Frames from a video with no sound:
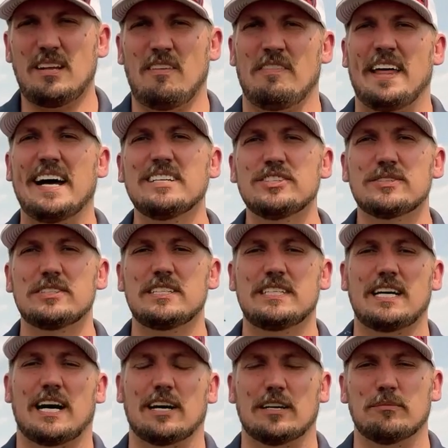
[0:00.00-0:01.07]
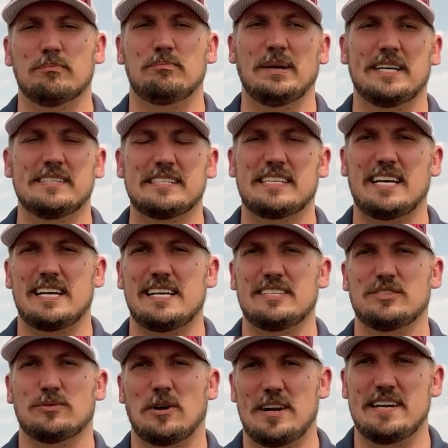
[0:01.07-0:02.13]
that's really our best
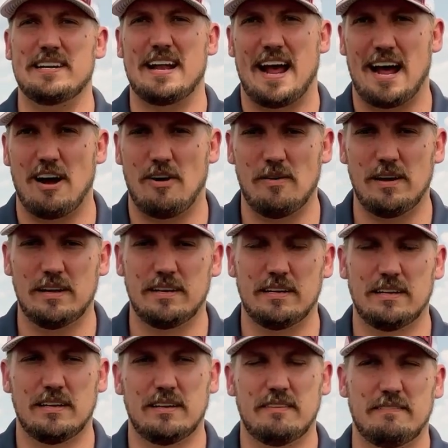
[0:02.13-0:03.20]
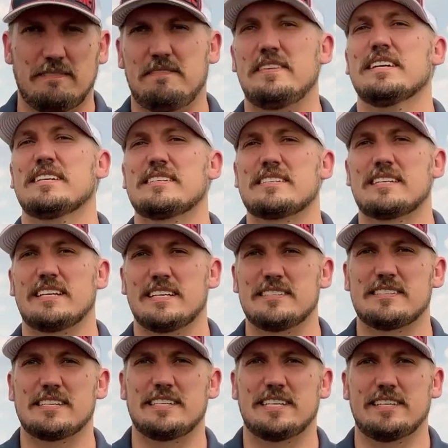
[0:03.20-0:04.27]
case right now, fix and
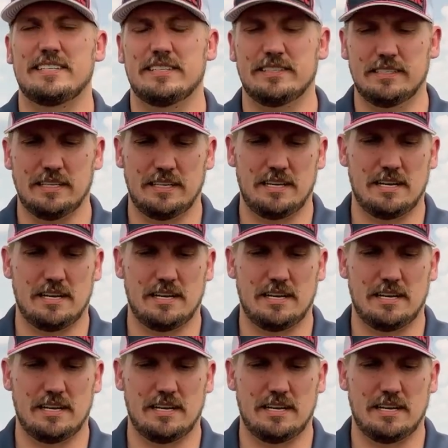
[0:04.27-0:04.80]
scenario.